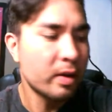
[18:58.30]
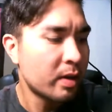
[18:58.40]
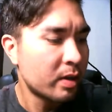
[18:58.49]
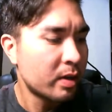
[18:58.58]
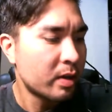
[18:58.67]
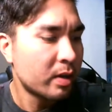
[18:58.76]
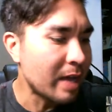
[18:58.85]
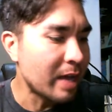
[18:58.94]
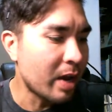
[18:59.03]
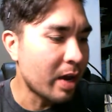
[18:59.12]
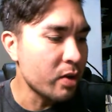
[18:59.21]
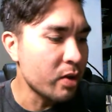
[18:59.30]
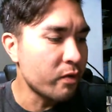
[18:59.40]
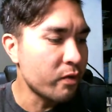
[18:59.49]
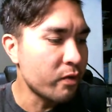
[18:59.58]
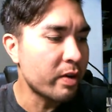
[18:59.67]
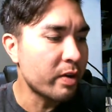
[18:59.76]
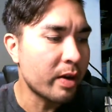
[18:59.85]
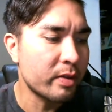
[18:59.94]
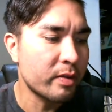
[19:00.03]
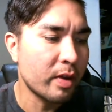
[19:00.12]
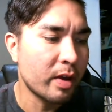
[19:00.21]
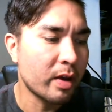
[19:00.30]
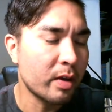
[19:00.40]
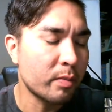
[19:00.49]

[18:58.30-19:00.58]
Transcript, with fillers: So that's how you figure out a good